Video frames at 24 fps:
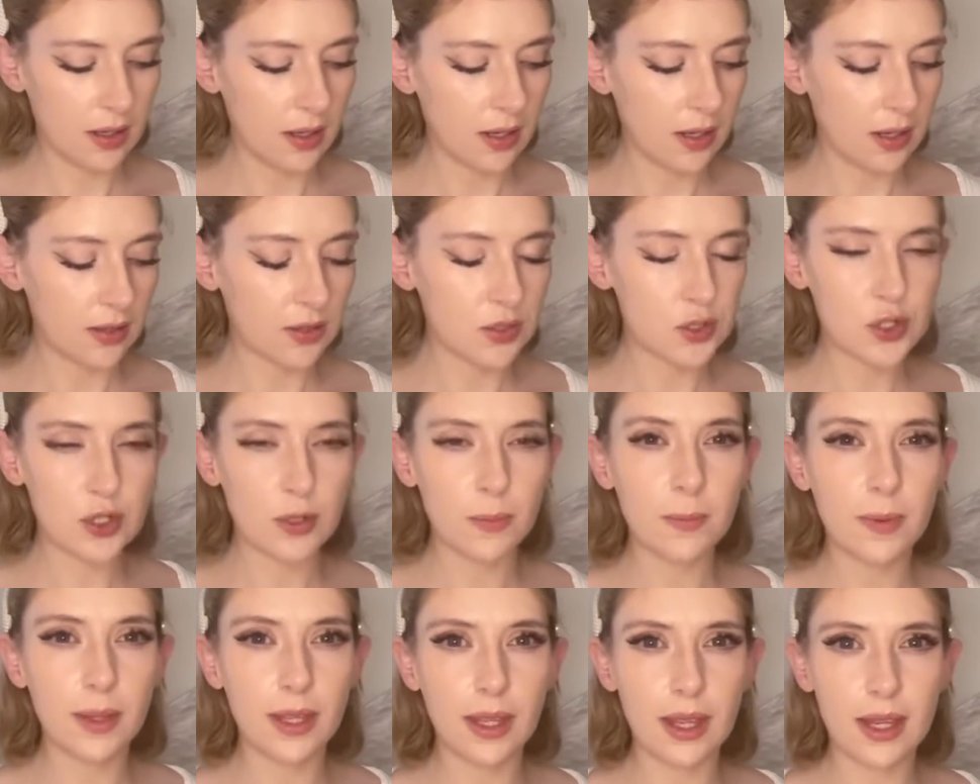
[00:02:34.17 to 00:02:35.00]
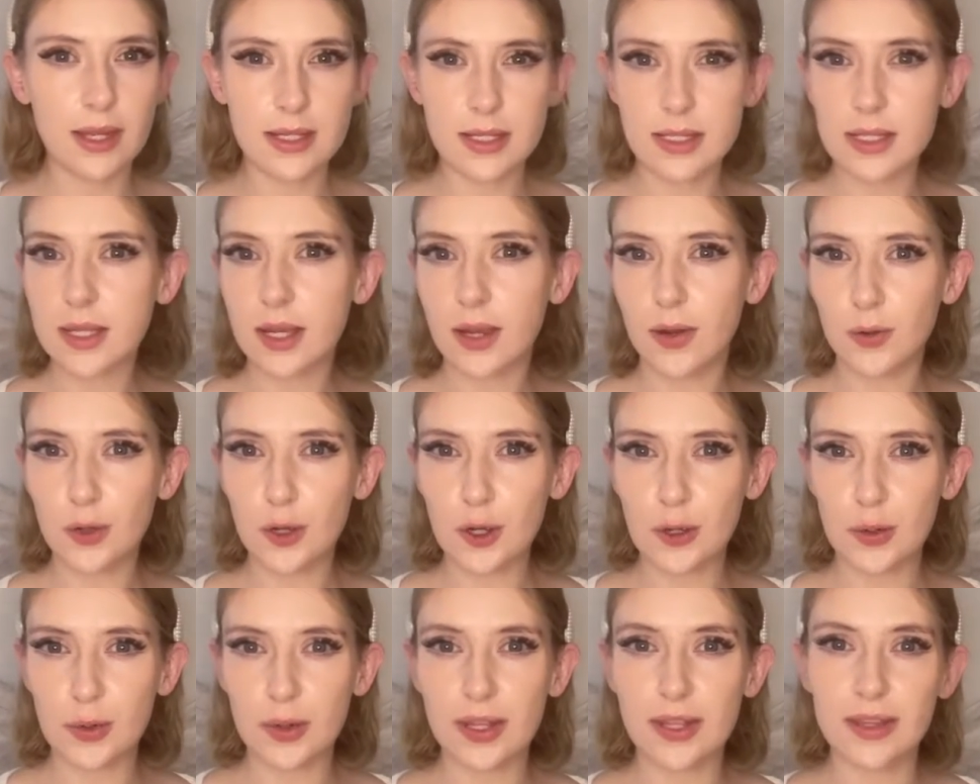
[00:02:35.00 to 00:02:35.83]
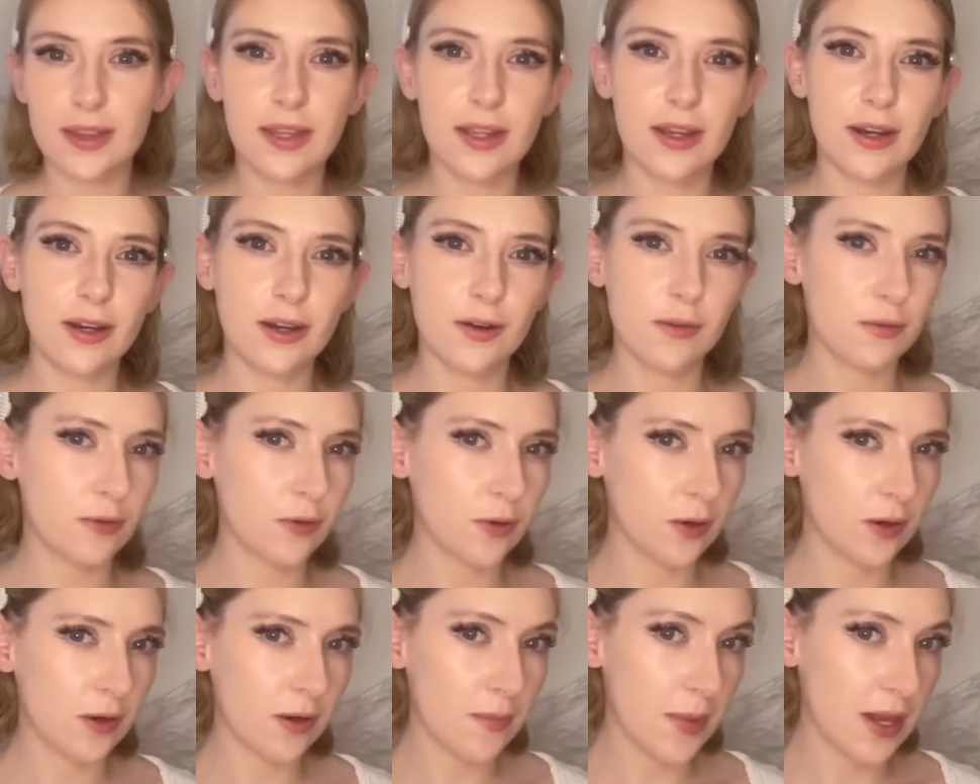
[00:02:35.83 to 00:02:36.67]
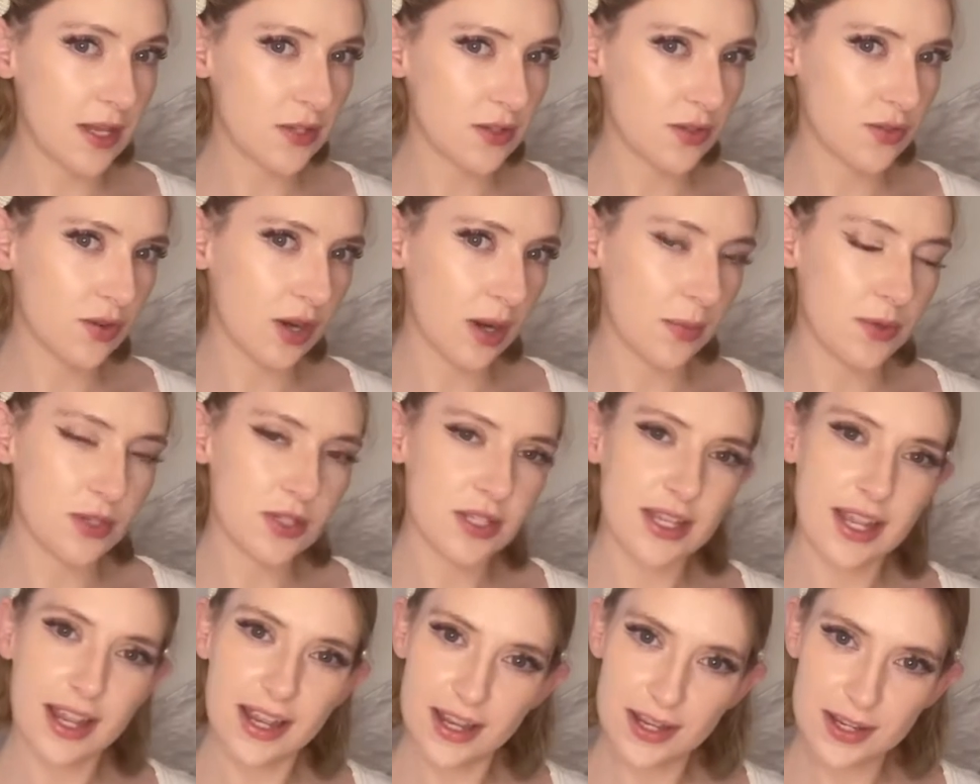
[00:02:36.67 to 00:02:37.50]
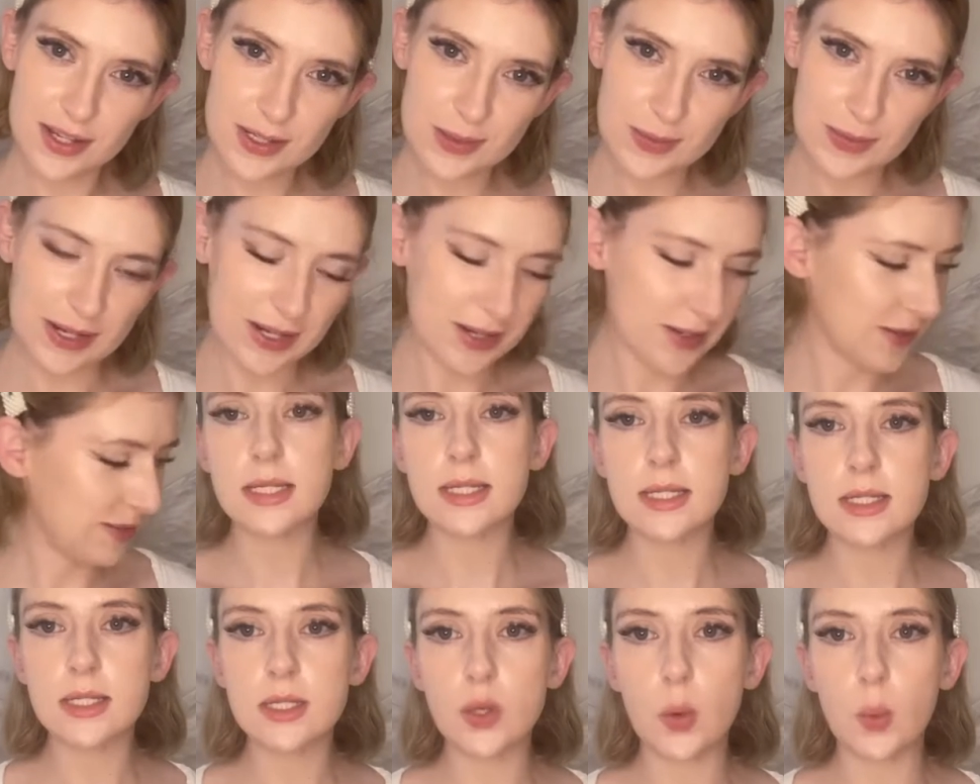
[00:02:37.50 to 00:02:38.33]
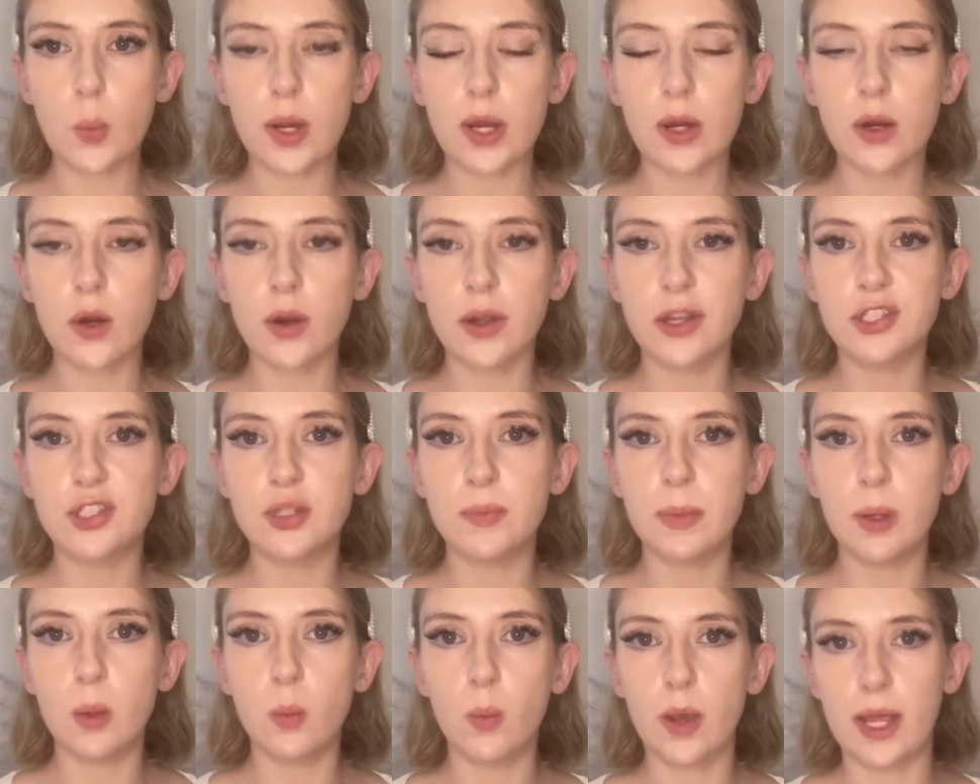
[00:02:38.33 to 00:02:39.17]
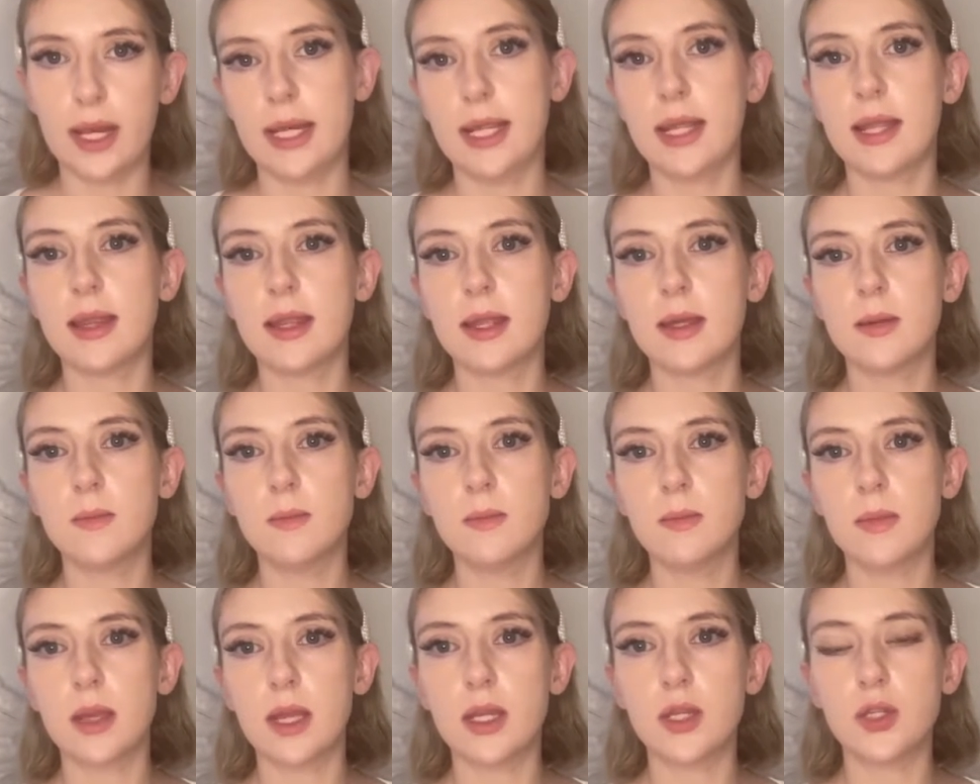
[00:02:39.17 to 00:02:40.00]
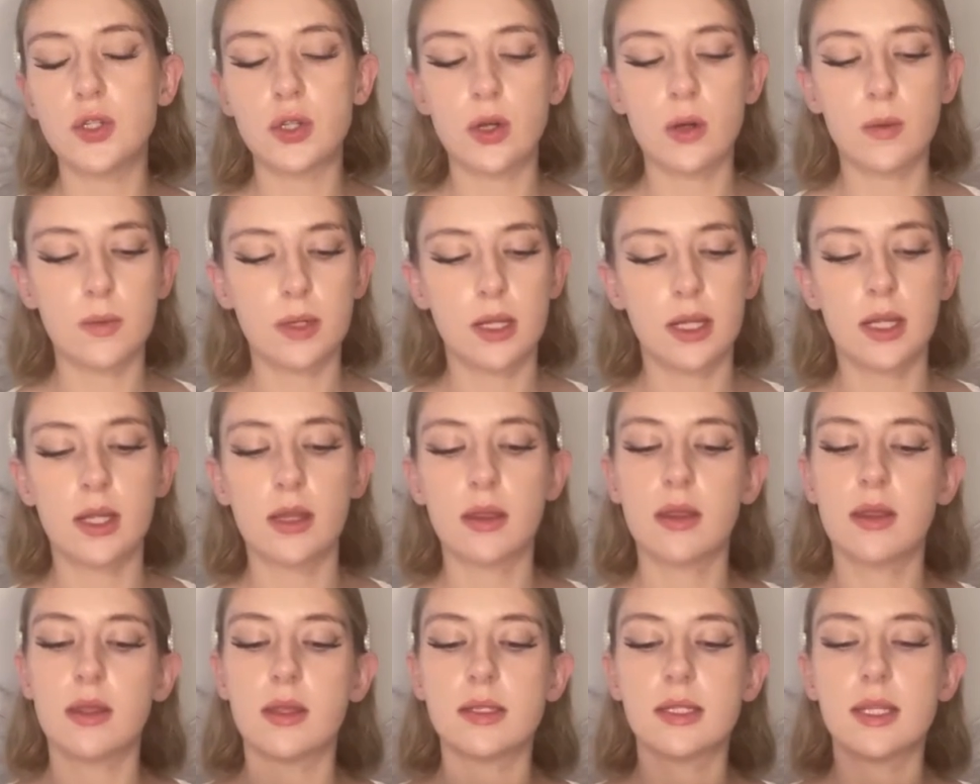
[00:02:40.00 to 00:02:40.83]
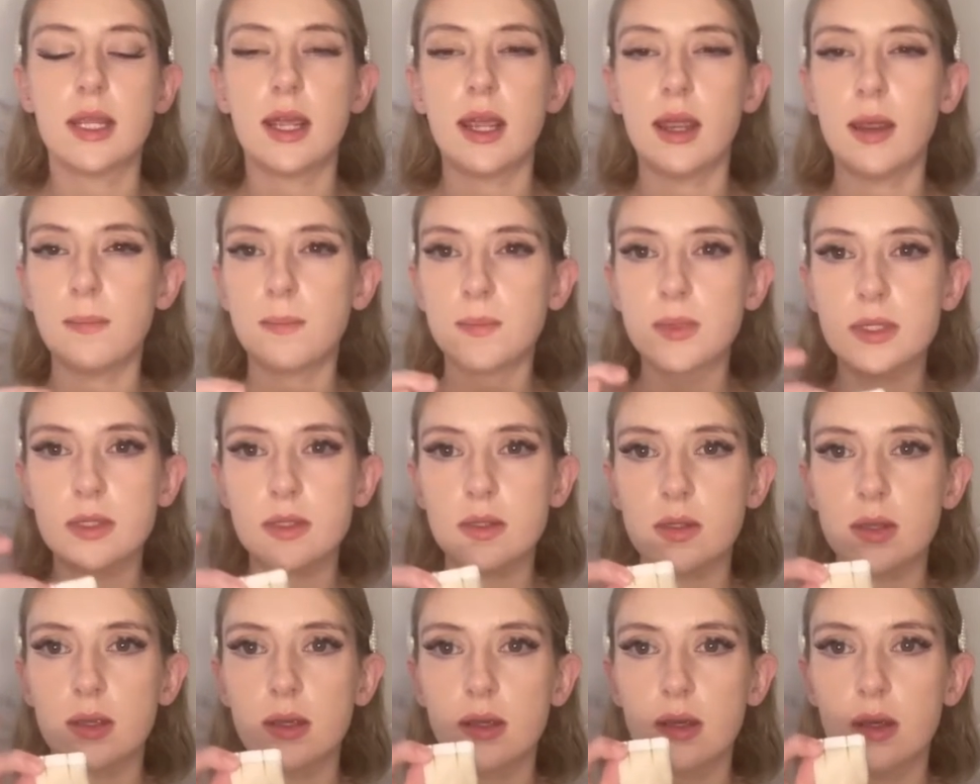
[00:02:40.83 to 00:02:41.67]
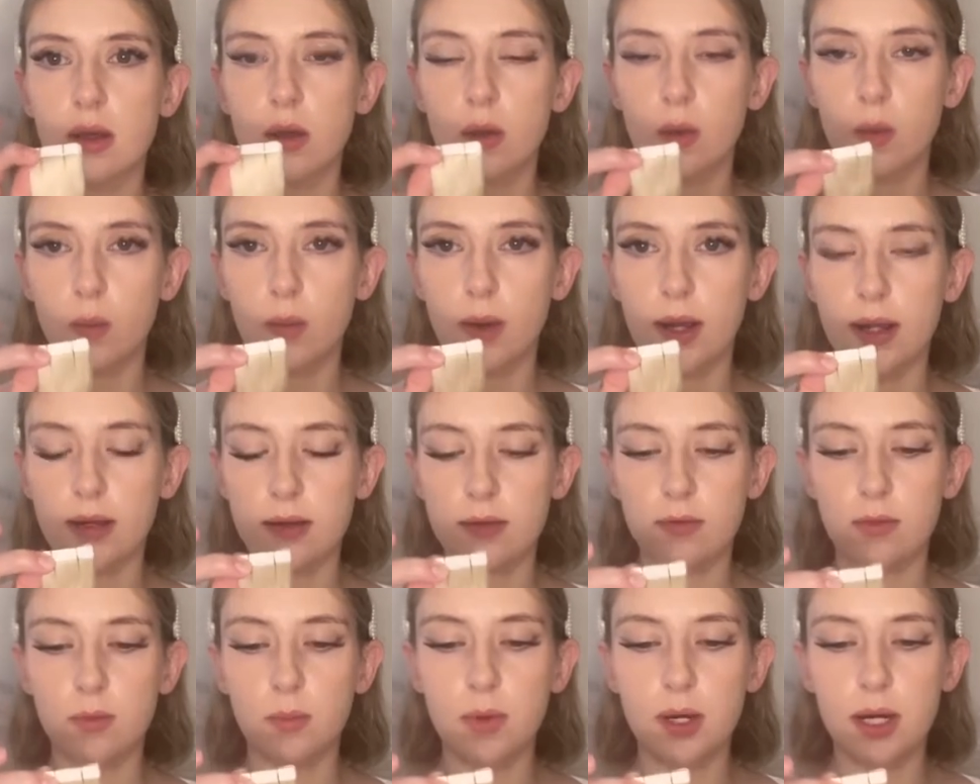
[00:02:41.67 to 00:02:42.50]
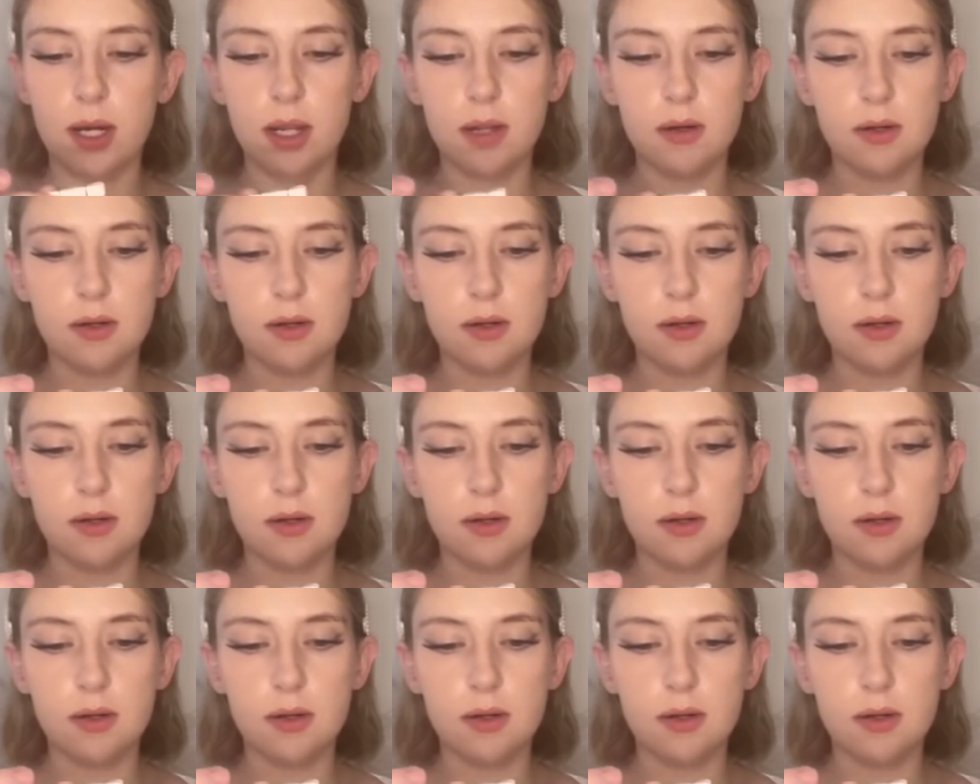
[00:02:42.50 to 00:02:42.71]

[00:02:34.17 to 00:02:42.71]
And there should be a discount code in there for my subscribers as well. So we are going to be wetting them, and you don't want to get the tapes wet from what I